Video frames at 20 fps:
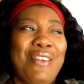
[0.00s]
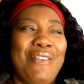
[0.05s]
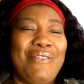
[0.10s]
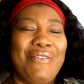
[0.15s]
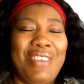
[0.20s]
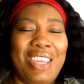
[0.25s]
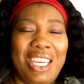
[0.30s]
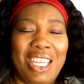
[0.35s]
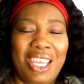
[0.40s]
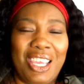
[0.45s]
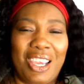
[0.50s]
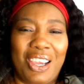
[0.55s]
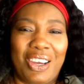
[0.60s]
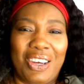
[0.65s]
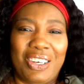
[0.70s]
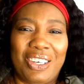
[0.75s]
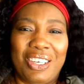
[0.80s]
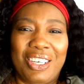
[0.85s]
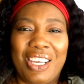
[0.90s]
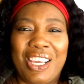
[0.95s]

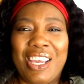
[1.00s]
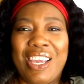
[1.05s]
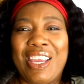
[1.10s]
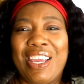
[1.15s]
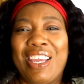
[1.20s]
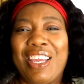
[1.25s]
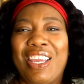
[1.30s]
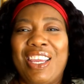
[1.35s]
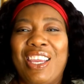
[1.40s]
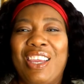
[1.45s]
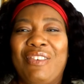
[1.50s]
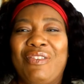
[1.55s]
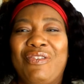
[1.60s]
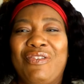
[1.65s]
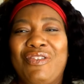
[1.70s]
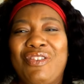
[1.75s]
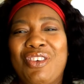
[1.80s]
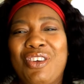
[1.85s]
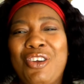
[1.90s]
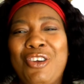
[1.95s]
video if
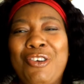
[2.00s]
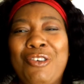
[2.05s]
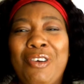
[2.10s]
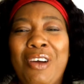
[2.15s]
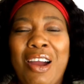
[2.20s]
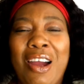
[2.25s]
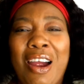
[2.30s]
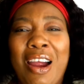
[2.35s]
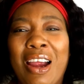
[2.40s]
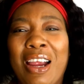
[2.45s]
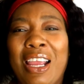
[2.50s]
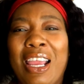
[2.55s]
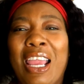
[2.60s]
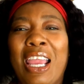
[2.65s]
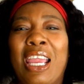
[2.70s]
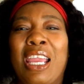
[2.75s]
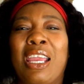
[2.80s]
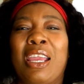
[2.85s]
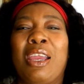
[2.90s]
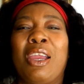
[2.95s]
you are
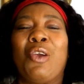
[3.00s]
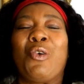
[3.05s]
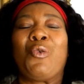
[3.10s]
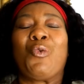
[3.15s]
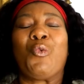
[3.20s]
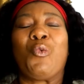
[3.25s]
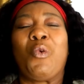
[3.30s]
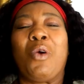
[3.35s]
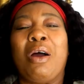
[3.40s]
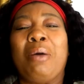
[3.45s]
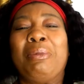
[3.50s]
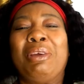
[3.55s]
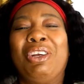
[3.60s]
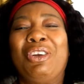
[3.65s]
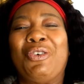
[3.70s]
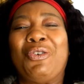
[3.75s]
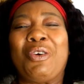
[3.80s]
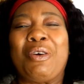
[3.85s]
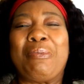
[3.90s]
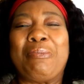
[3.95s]
a woman
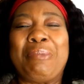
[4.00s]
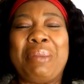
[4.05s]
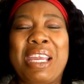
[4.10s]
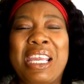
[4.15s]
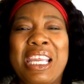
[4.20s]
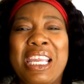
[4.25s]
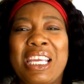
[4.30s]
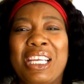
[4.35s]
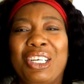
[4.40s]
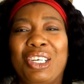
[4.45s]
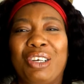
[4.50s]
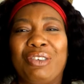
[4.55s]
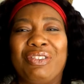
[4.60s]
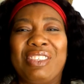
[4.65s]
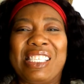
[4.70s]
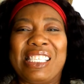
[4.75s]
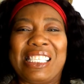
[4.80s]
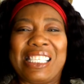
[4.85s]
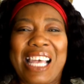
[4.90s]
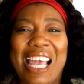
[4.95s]
or man of
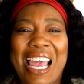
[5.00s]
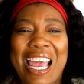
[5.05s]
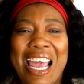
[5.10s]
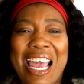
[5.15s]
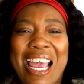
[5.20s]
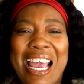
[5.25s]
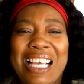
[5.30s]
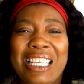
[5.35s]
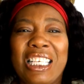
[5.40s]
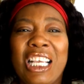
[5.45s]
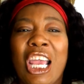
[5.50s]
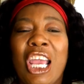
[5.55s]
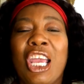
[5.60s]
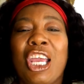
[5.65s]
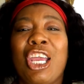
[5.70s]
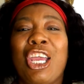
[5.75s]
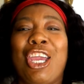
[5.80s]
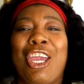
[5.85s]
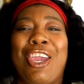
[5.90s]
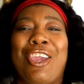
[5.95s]
size
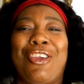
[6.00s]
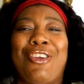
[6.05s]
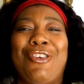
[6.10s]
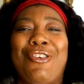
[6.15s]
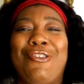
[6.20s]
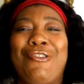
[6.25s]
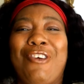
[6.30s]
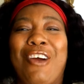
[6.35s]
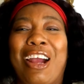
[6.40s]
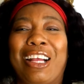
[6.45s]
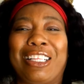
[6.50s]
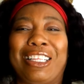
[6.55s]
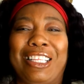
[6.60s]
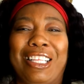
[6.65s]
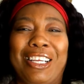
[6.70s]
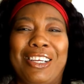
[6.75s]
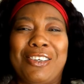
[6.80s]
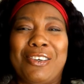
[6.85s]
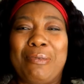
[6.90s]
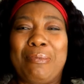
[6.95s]
and you are
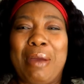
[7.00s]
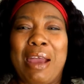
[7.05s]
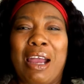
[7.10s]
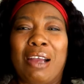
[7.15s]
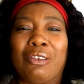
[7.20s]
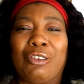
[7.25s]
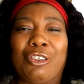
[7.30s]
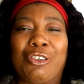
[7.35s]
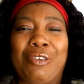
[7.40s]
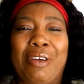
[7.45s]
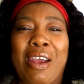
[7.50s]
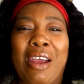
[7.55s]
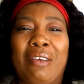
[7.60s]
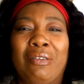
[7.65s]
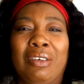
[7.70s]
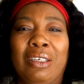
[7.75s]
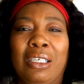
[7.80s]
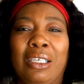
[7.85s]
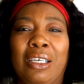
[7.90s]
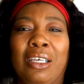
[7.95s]
thinking about
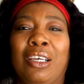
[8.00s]
traveling,